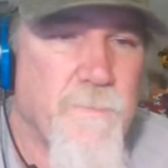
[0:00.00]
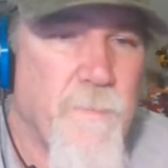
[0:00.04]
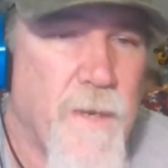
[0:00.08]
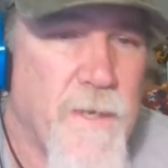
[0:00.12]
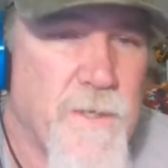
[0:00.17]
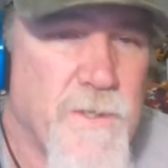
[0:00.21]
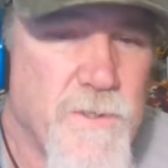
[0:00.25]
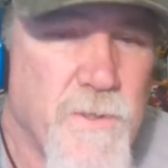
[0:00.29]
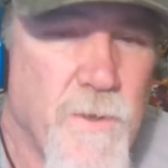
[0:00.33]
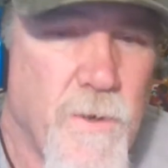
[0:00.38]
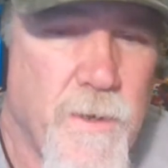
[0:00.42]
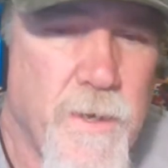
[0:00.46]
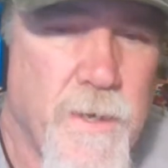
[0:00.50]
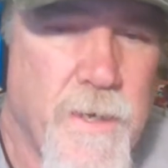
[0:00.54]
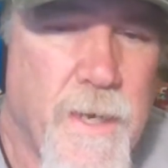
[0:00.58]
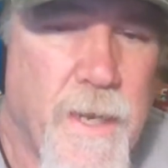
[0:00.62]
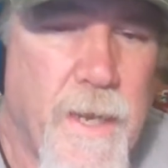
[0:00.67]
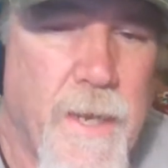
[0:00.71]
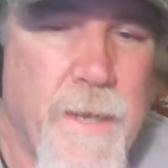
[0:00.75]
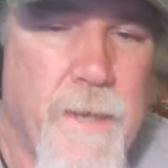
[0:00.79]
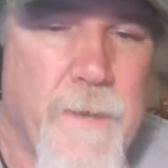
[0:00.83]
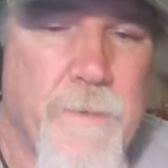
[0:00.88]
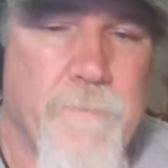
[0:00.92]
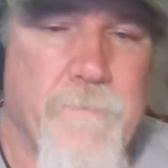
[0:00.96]
my show
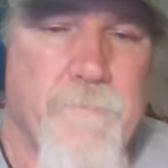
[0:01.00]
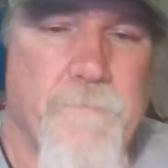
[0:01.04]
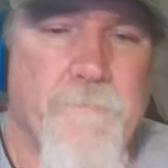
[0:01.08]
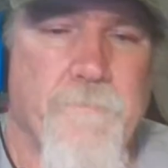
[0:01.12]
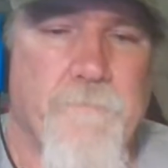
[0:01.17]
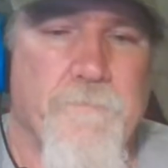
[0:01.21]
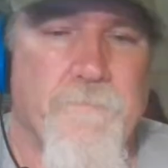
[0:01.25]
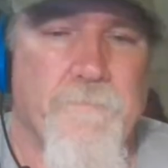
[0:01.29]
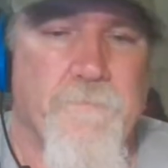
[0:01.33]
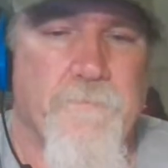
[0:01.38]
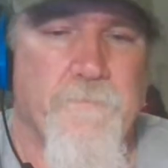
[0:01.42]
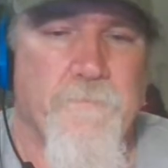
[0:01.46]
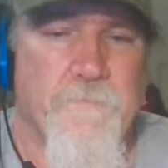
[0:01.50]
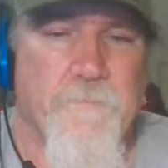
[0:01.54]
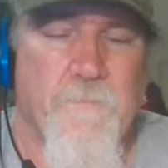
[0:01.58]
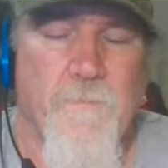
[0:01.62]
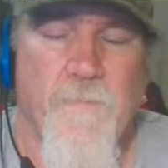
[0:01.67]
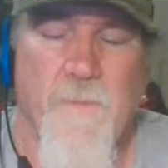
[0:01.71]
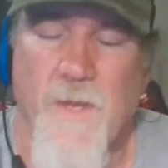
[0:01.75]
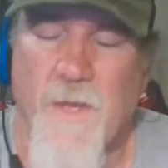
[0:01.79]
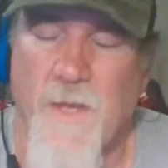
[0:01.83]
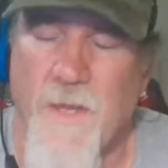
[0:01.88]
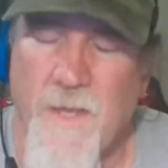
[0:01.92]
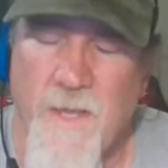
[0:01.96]
tonight.
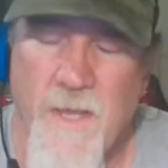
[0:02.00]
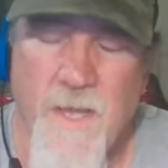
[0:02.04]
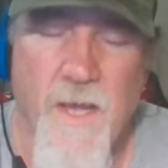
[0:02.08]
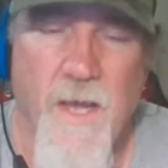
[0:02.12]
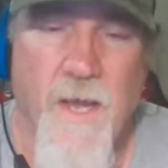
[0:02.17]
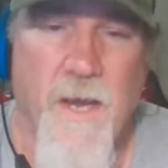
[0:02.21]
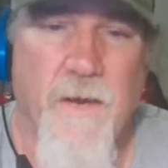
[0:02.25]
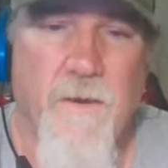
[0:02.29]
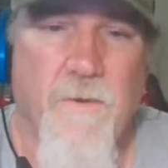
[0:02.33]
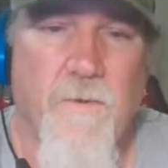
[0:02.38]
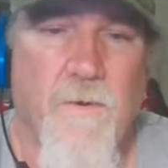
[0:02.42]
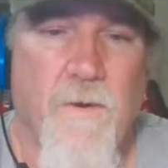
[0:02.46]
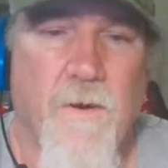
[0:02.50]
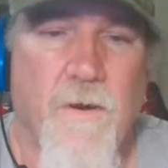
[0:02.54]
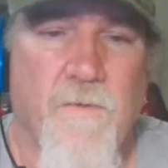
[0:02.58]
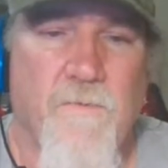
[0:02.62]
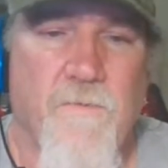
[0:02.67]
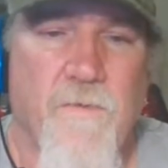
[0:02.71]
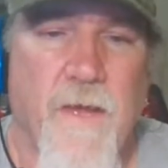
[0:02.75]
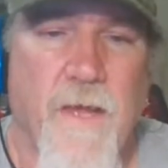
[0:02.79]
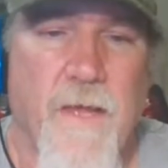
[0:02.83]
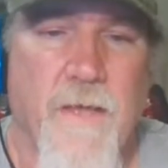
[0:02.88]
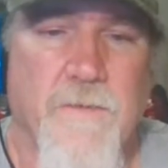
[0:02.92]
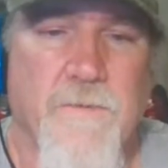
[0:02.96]
A cut or a
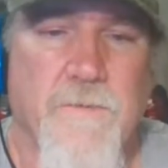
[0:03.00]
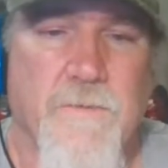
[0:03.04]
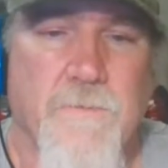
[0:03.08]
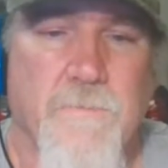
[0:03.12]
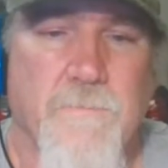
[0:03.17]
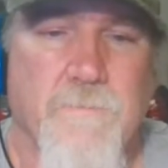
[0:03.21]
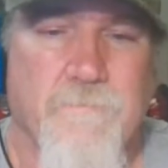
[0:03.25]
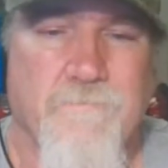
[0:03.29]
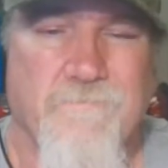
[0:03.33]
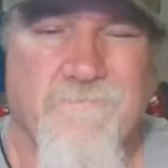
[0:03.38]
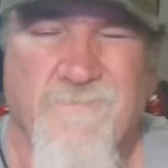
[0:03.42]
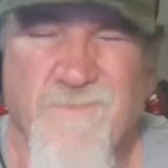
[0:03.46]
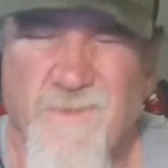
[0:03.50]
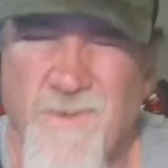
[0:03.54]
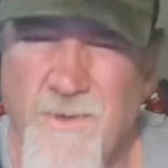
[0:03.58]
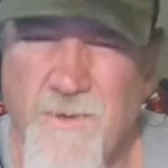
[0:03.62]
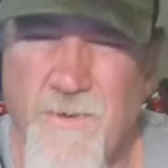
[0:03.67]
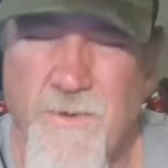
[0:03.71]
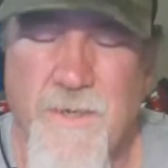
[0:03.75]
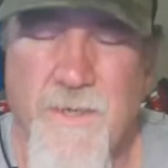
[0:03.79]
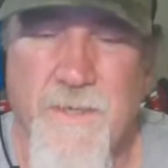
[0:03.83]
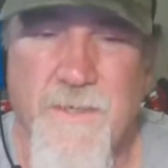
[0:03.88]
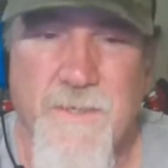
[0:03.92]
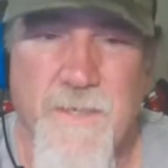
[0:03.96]
vest,
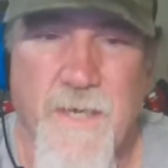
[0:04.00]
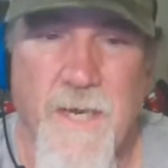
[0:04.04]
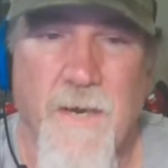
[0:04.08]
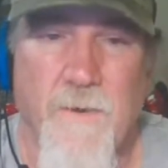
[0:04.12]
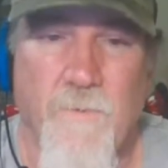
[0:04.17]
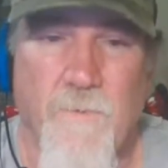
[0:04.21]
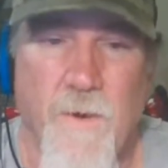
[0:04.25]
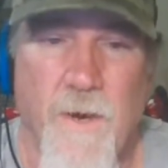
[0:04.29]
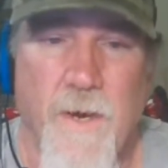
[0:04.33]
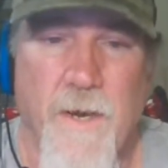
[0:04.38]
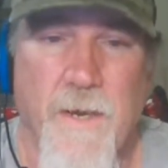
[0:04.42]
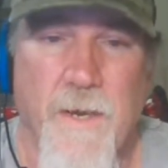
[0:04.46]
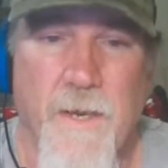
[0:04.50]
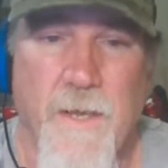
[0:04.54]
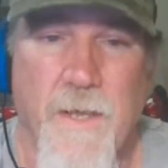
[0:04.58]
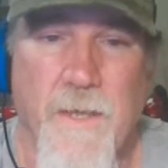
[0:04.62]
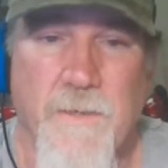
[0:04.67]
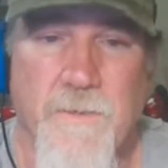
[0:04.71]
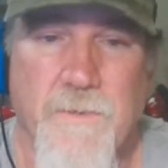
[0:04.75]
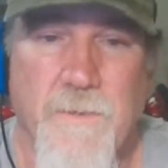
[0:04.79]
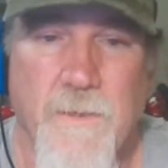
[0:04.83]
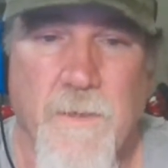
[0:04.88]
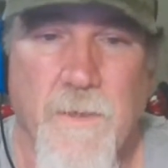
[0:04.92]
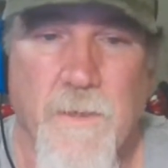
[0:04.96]
you decide what it
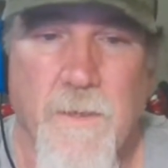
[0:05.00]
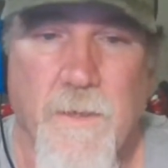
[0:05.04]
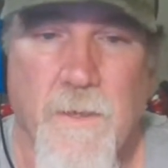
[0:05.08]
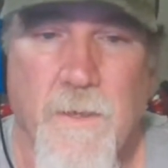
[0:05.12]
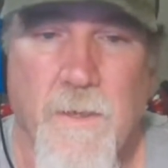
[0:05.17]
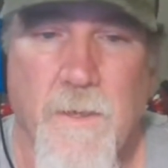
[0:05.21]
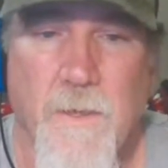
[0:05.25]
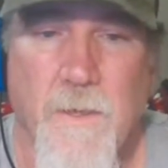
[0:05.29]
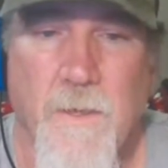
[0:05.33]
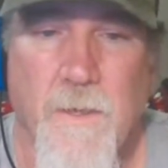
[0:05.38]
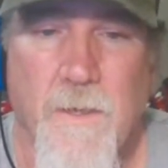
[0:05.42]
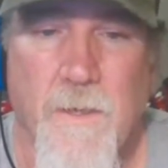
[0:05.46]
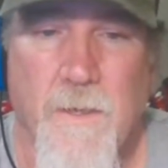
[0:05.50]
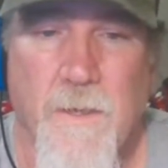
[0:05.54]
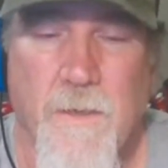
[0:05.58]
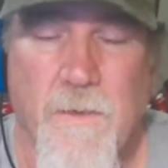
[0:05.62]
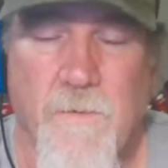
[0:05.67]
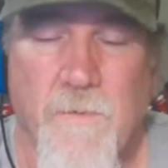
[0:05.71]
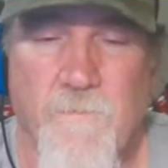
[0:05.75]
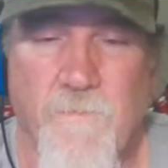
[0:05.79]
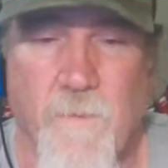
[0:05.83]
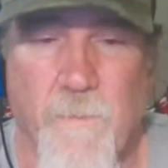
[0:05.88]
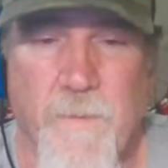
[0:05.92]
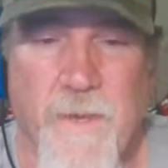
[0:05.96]
is.
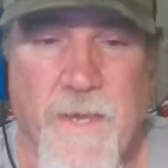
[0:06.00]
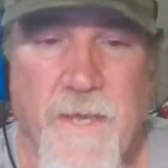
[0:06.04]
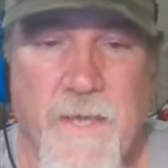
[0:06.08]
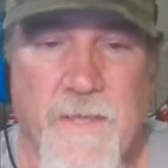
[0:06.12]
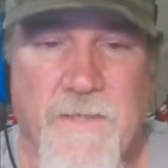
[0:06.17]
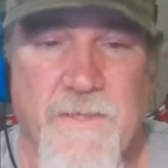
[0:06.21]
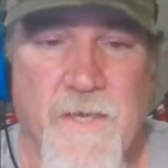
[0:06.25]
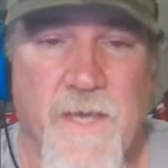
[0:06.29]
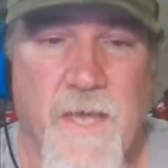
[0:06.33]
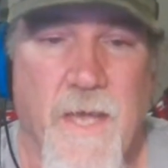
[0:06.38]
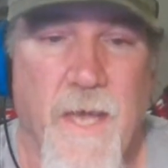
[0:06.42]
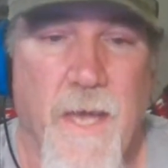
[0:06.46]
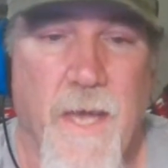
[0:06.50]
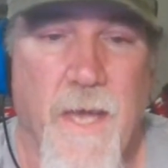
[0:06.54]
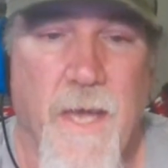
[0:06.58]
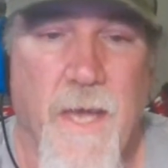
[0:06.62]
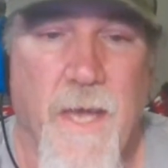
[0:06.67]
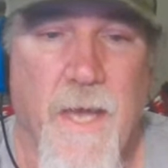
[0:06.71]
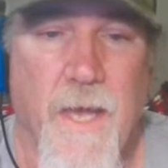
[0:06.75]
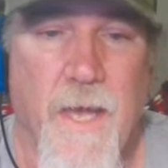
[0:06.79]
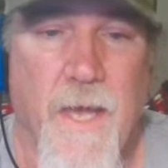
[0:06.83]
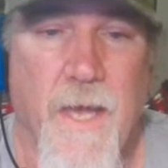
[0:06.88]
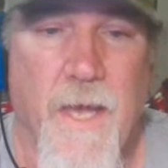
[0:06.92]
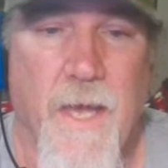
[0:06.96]
For me, it's a cut.
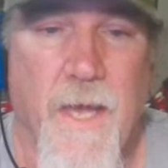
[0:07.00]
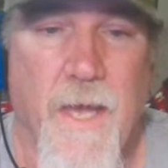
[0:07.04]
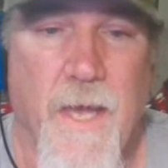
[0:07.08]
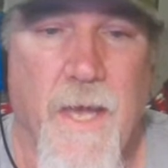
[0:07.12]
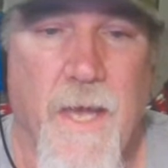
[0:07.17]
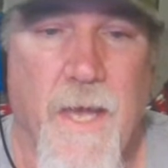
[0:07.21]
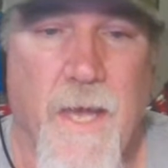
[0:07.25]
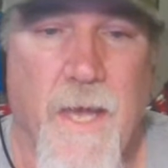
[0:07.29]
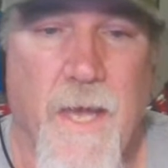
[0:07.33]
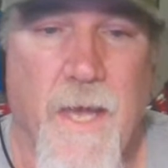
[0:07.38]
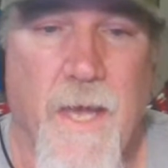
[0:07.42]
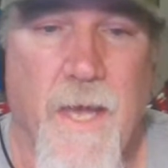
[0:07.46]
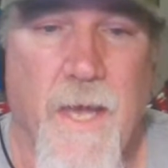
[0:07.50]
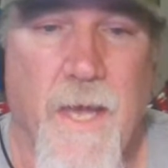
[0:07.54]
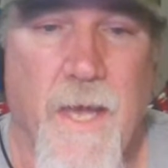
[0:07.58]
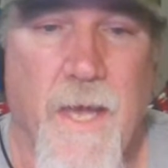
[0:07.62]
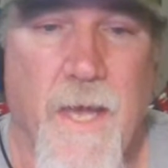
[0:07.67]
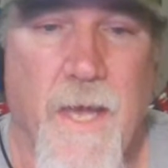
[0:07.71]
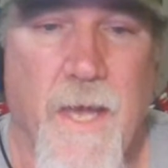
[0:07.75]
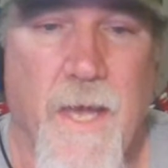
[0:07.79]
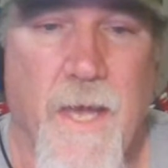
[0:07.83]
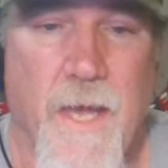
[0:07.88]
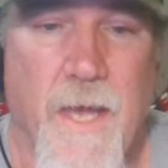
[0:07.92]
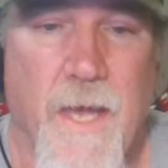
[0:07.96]
For
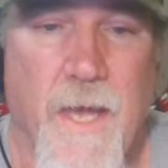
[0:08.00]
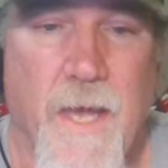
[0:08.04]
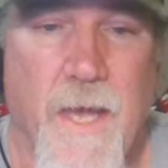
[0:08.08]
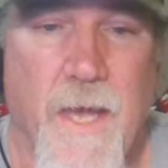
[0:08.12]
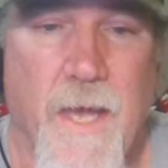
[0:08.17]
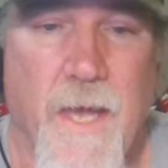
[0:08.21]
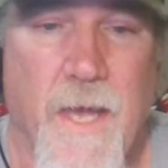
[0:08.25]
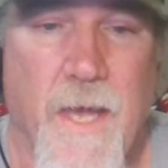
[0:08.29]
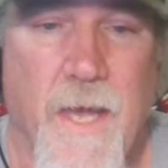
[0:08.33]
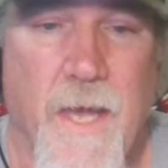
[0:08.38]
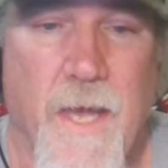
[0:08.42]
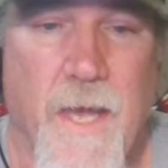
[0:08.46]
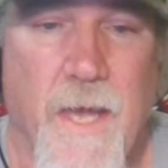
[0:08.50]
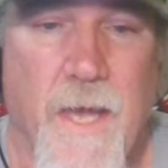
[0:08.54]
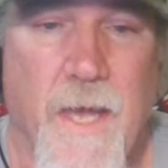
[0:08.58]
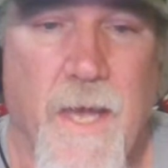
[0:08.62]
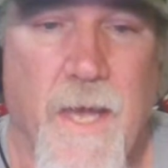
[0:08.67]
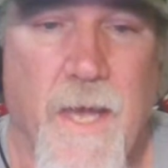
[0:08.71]
me, it's colors.